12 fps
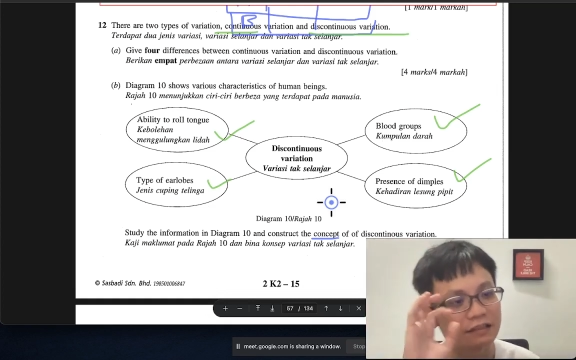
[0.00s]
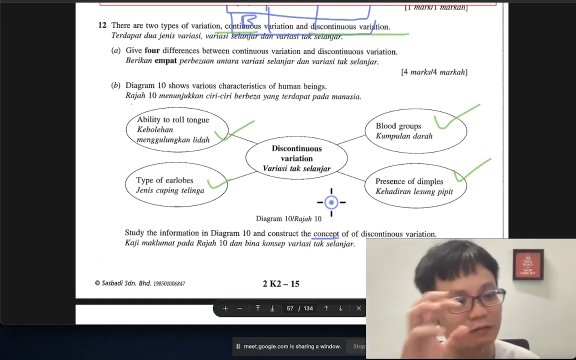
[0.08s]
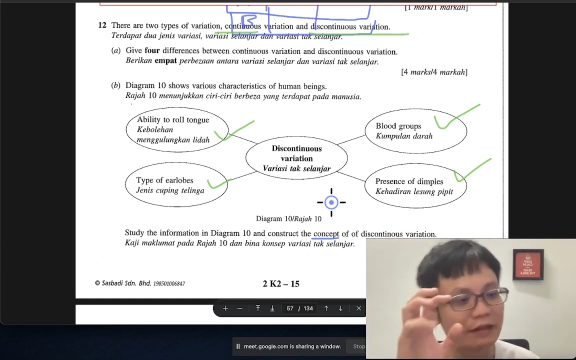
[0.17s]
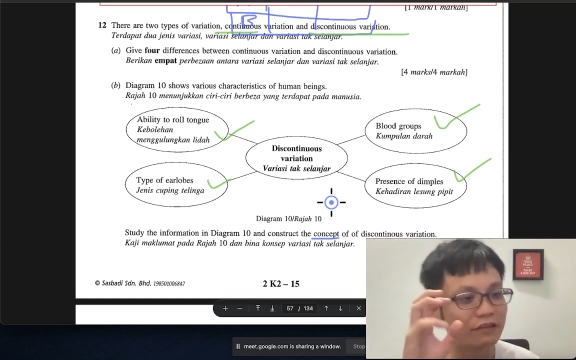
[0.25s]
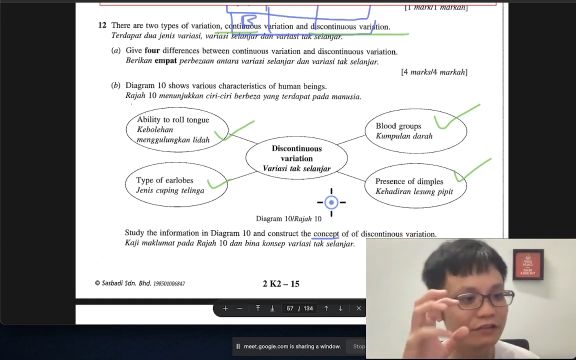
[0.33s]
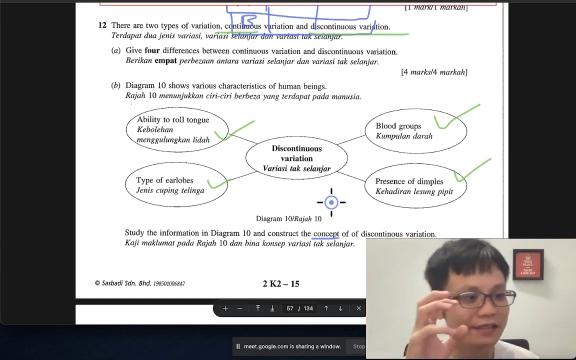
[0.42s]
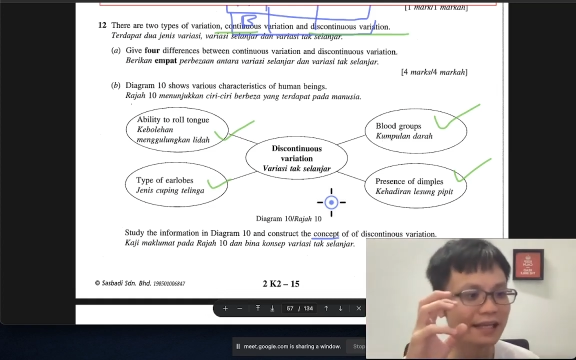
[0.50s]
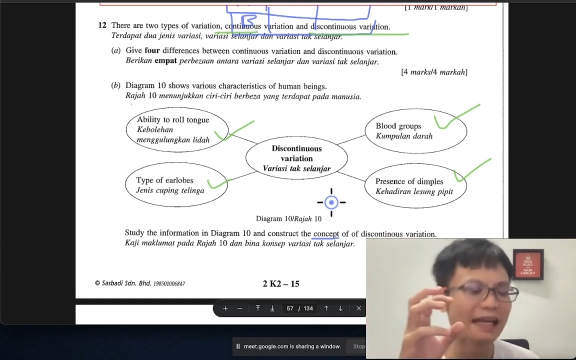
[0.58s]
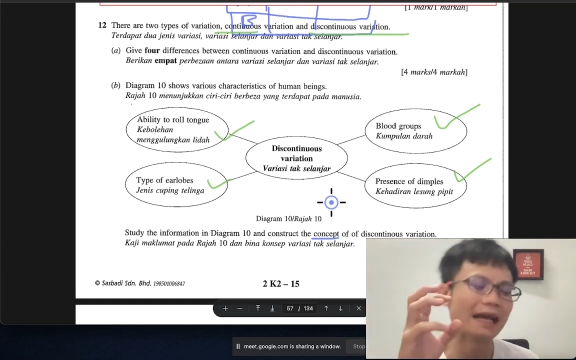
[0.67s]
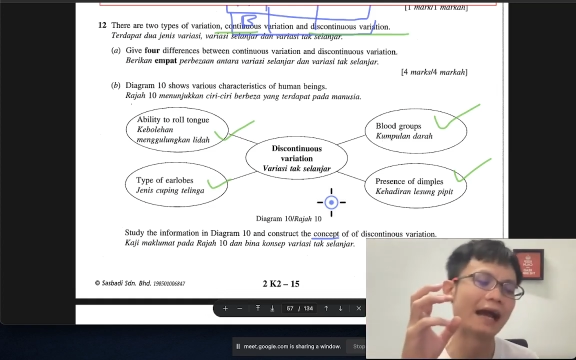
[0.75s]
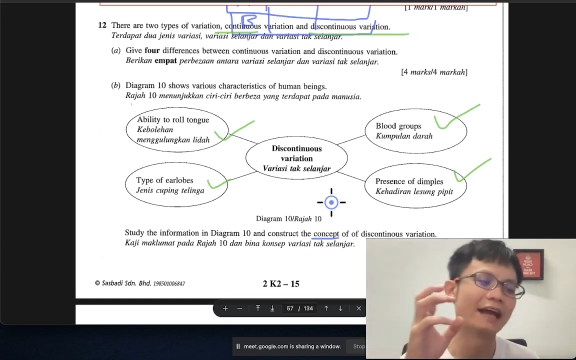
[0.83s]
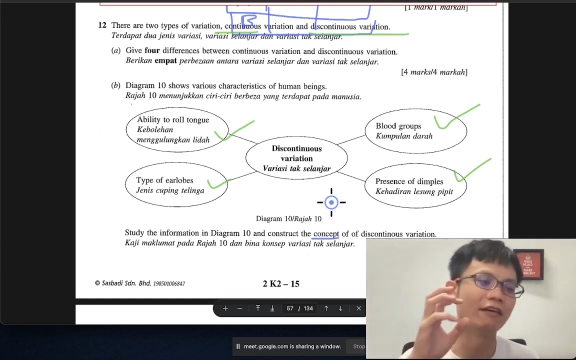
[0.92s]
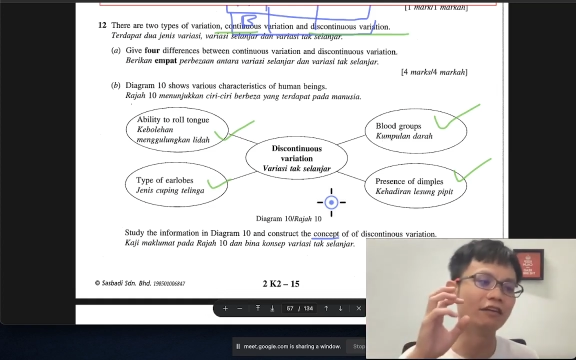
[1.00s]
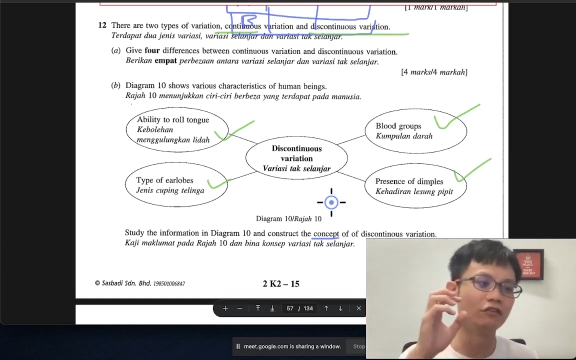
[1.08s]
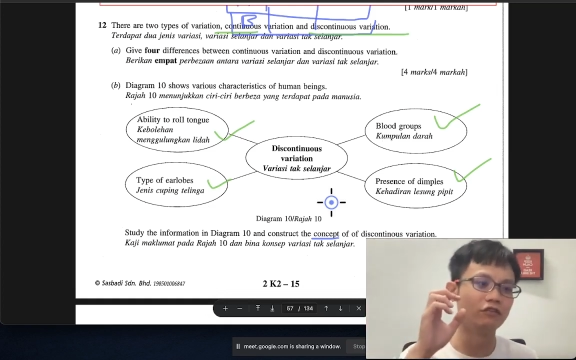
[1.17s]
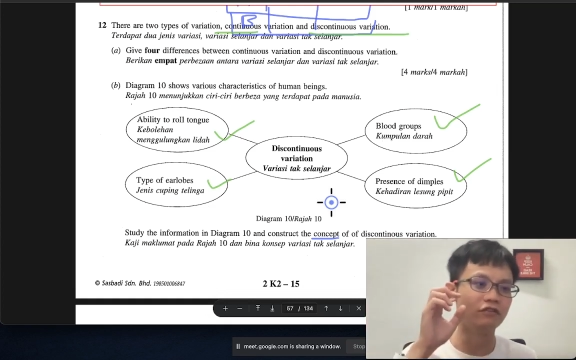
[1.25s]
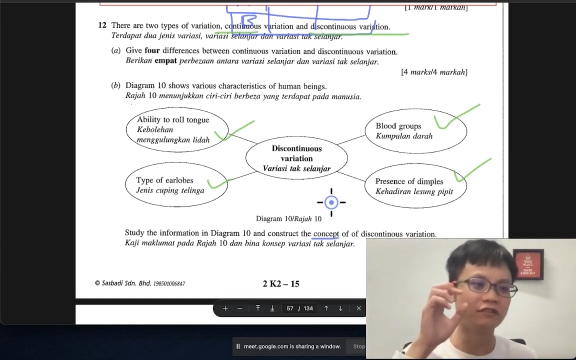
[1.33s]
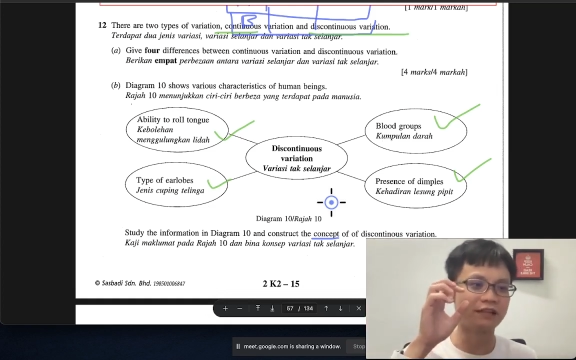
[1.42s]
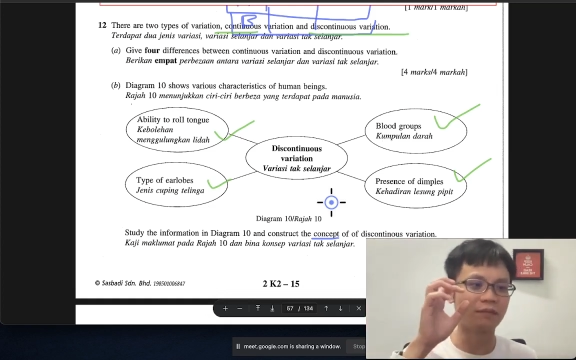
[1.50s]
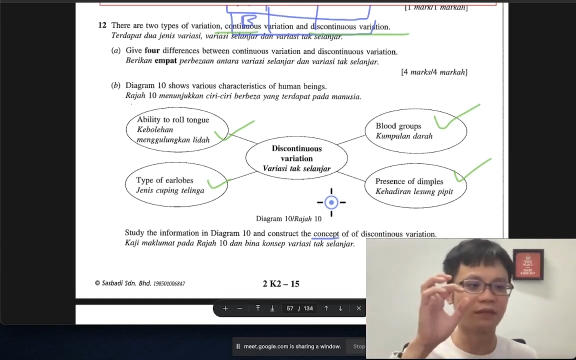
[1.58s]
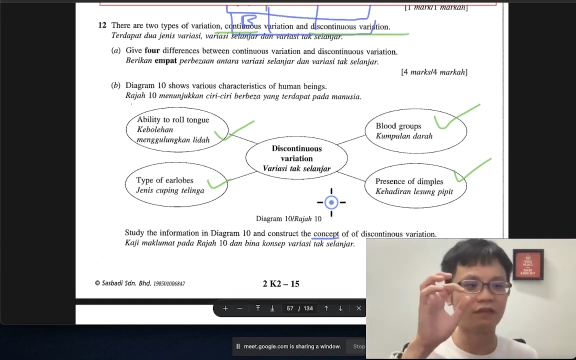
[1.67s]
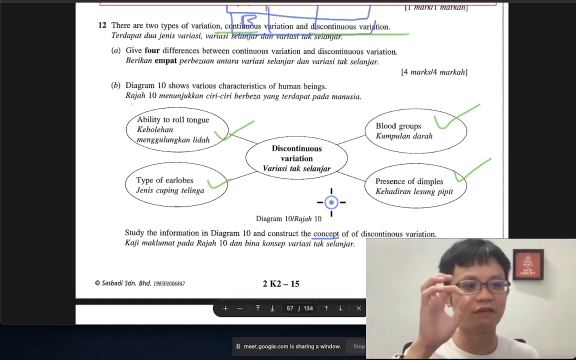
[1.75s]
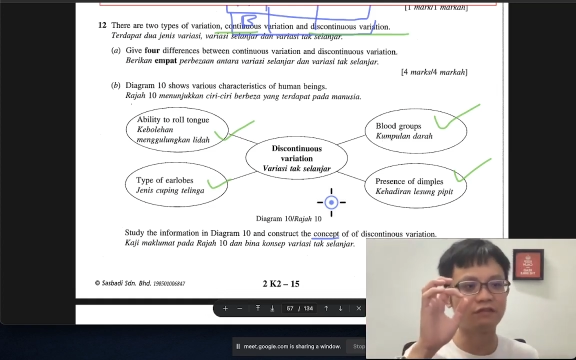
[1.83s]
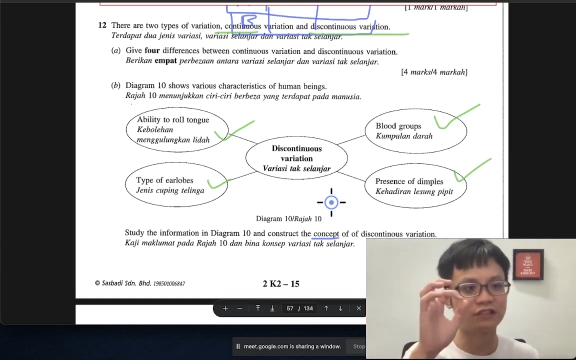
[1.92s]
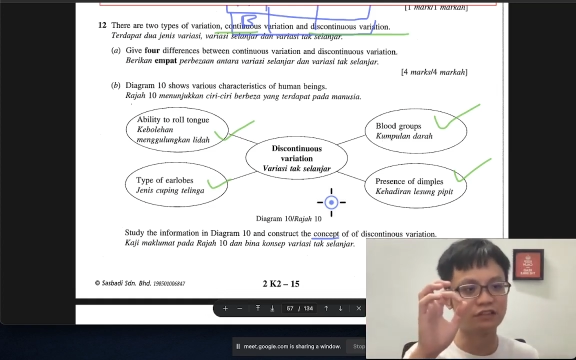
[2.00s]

when you say I want to do something with